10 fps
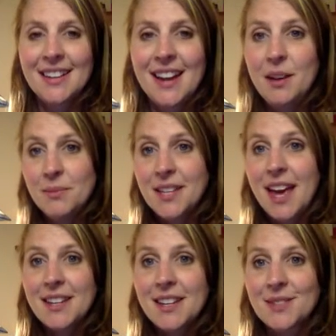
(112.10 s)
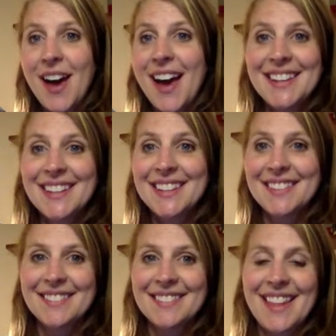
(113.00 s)
I am satisfied.
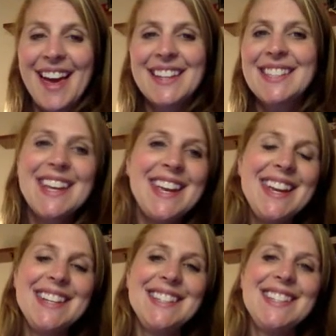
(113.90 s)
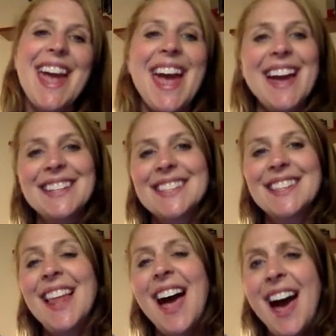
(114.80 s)
I see, dance,
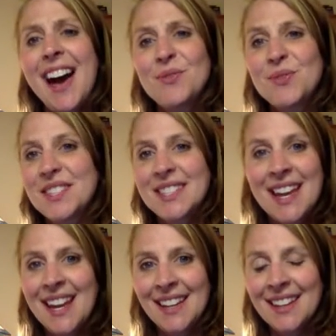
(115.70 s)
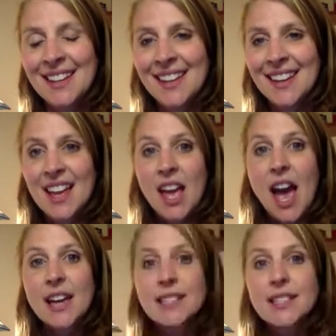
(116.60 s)
laugh, sing,
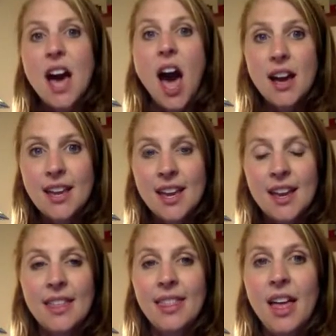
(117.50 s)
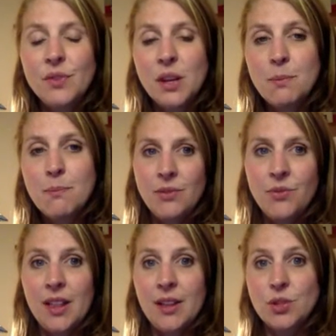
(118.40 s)
as the hugging and loving
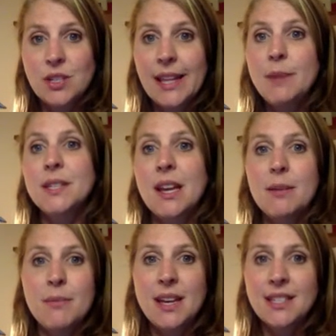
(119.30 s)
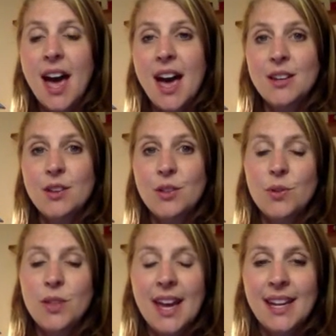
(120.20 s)
bedfellow sleeps at my side through
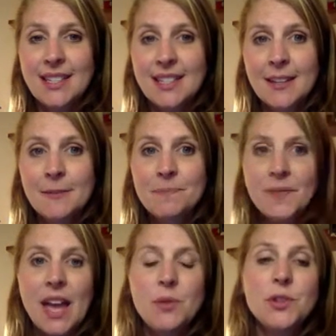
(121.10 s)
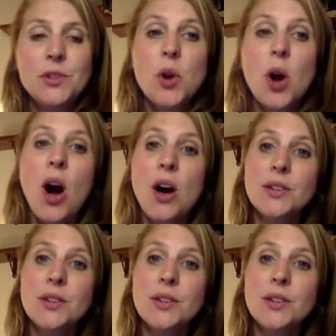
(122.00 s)
the night, and withdraws